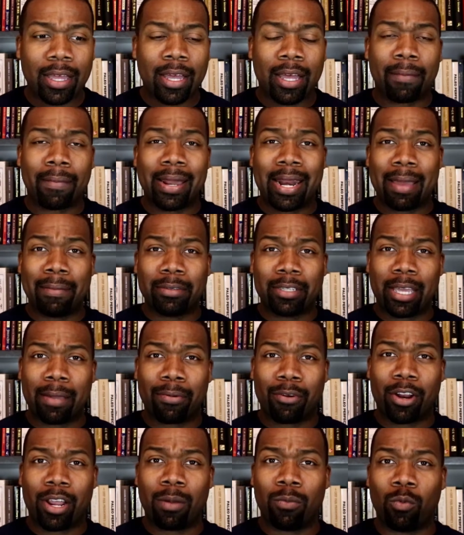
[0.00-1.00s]
My name is
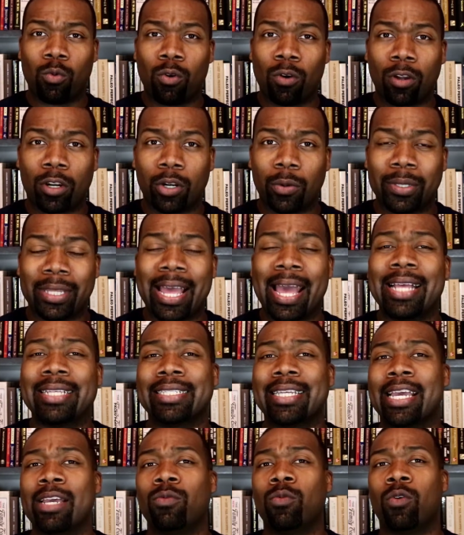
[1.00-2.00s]
Abraham Walker with
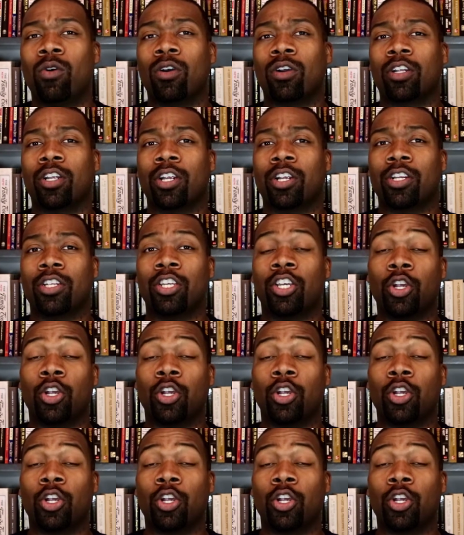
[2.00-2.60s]
Ask A Walker,